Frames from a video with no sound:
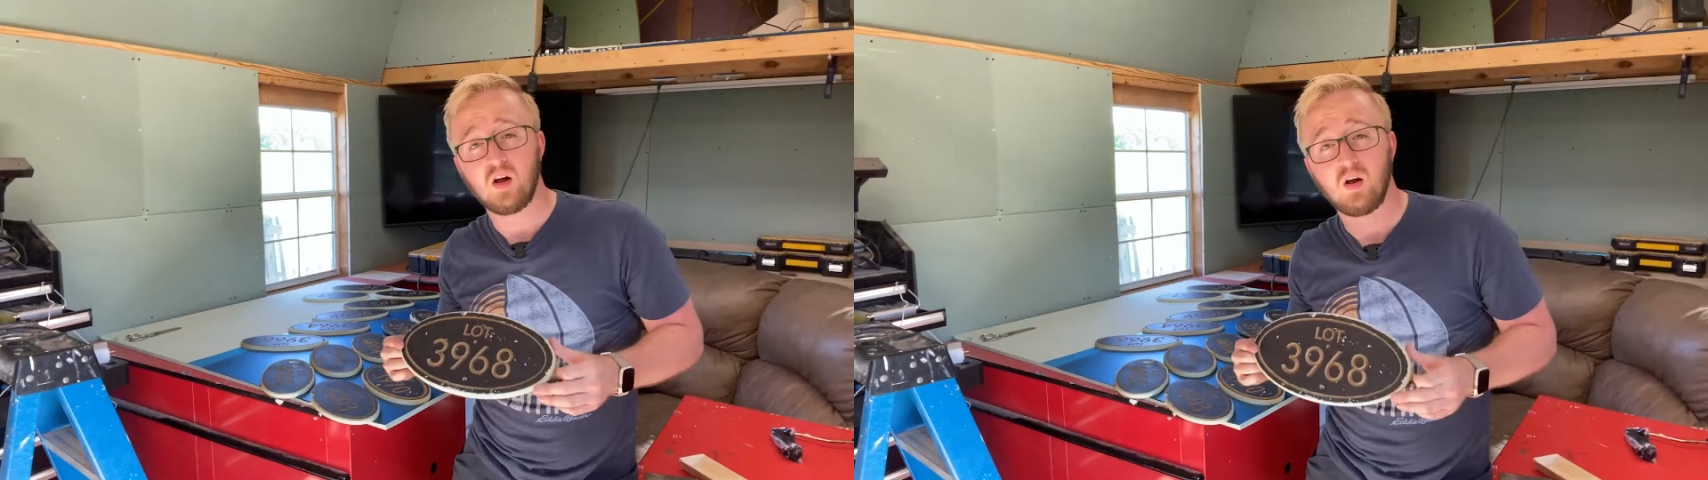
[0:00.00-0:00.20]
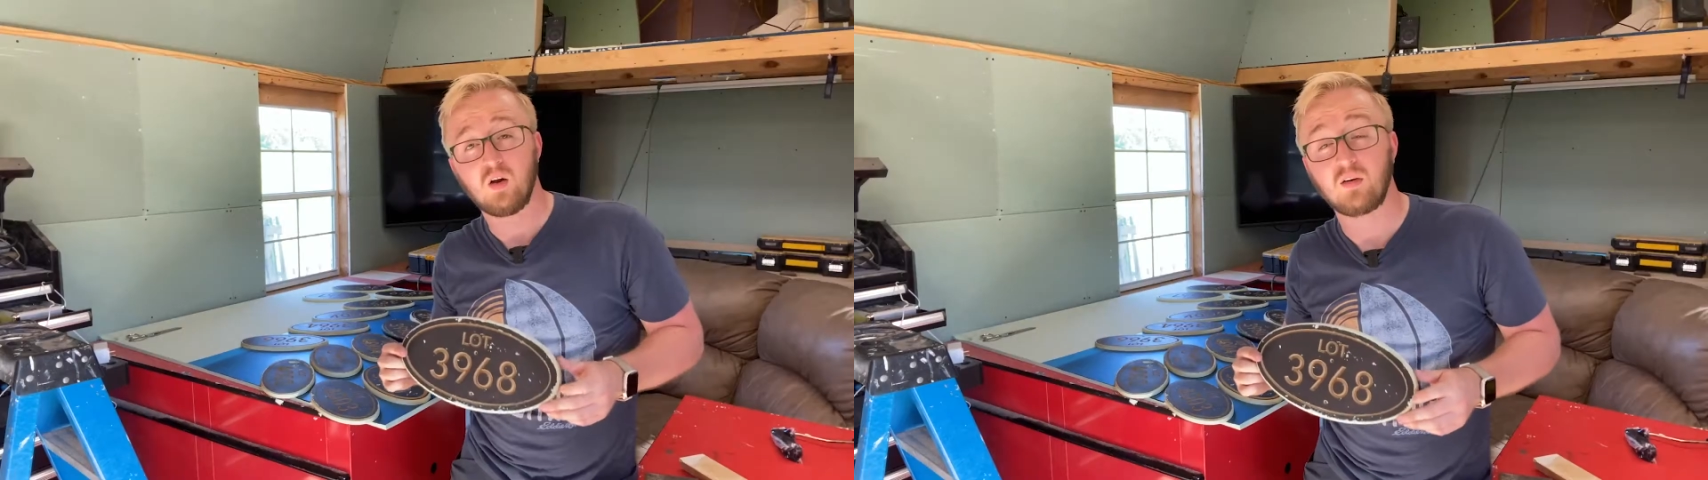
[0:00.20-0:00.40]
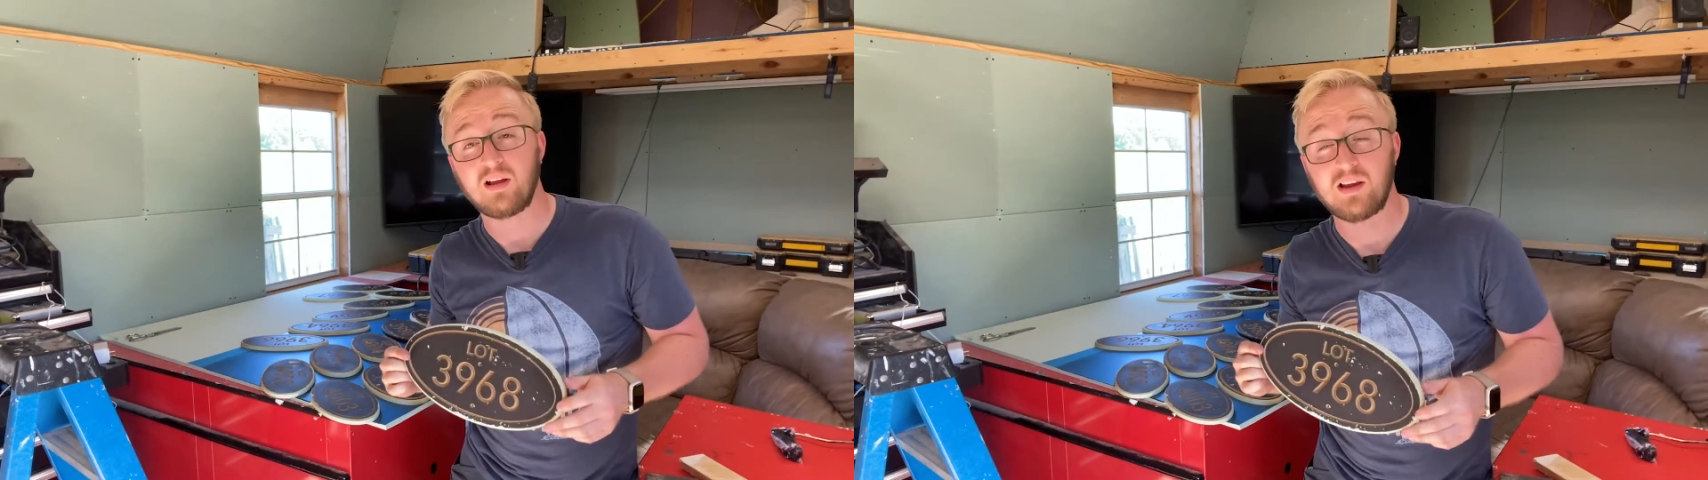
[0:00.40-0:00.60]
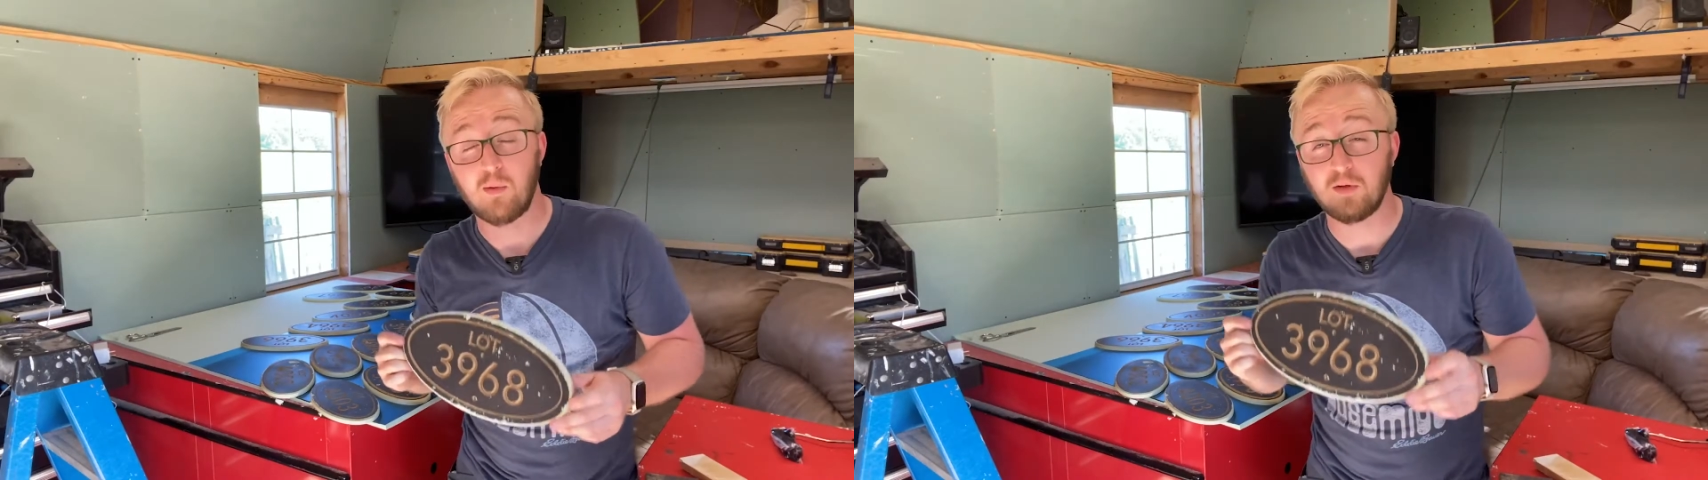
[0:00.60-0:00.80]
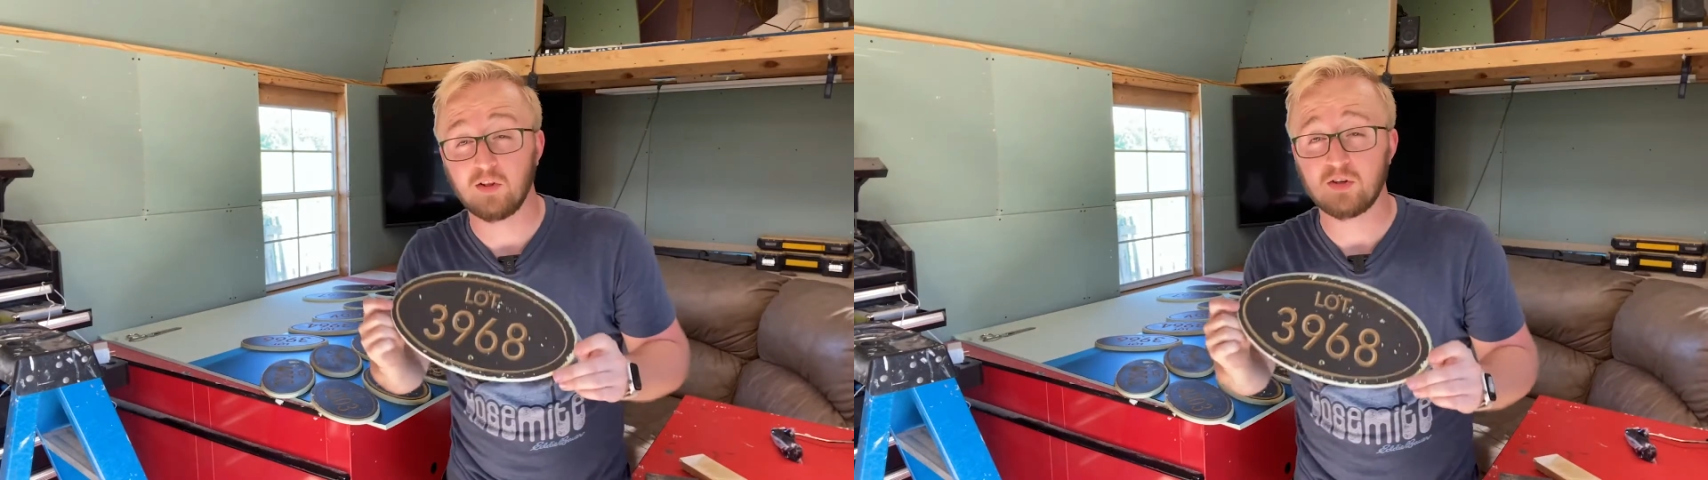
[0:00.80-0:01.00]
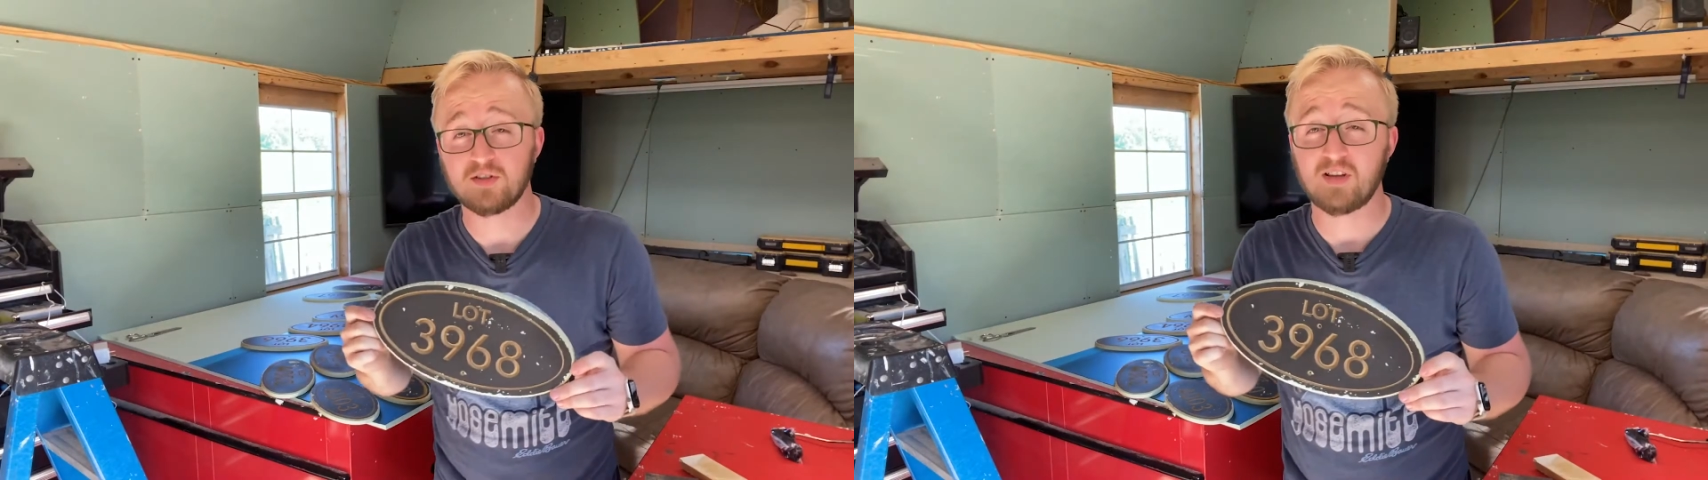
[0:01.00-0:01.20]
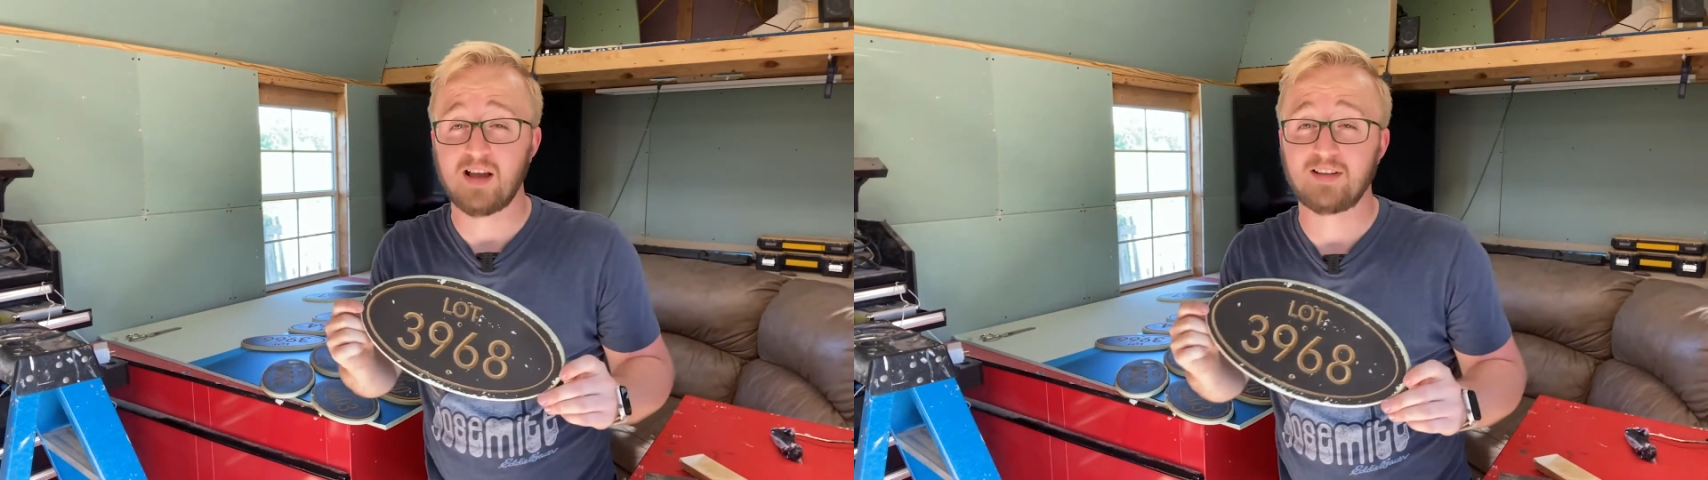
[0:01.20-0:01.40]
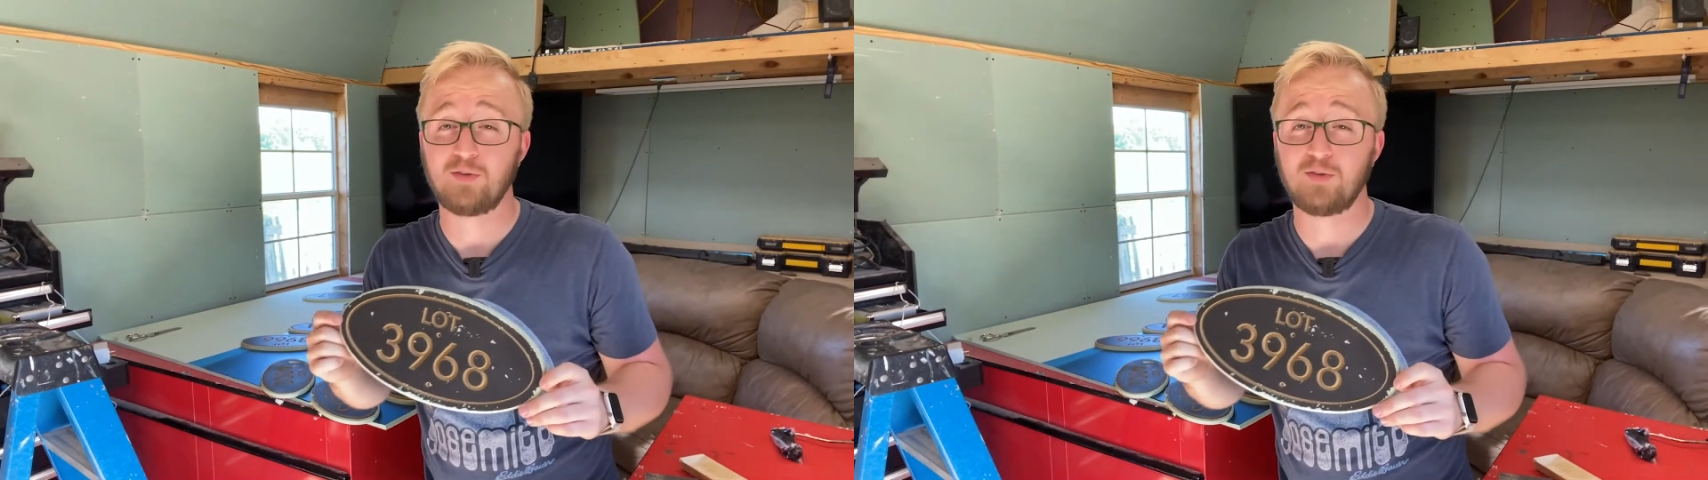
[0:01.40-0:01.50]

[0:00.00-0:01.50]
All right, now it looks like